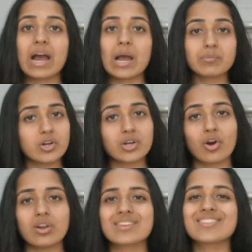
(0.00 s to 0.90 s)
I'm going to
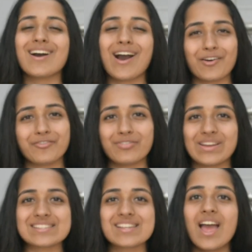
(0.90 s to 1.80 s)
call it the half
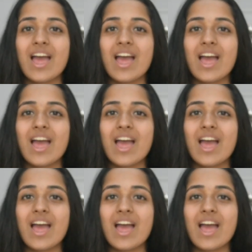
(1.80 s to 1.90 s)
face.